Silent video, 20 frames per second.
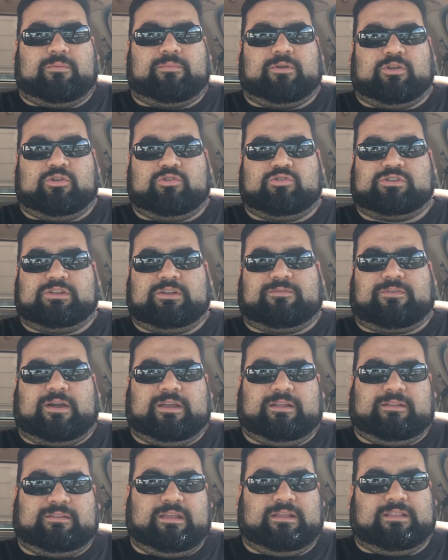but usually if
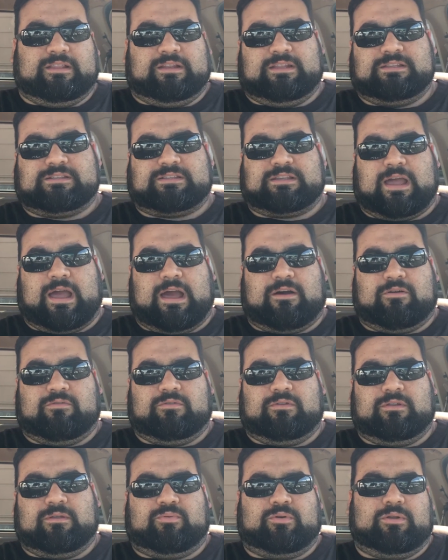I take the disc out
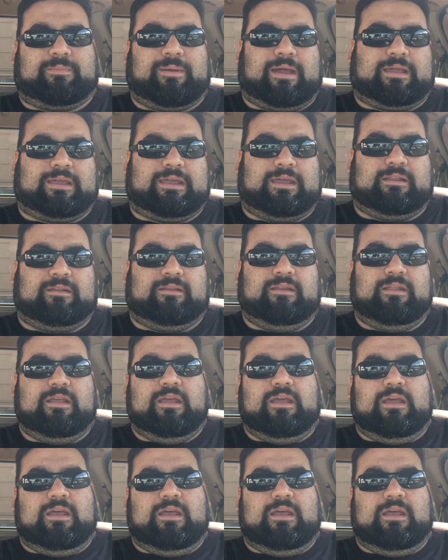and put it back in,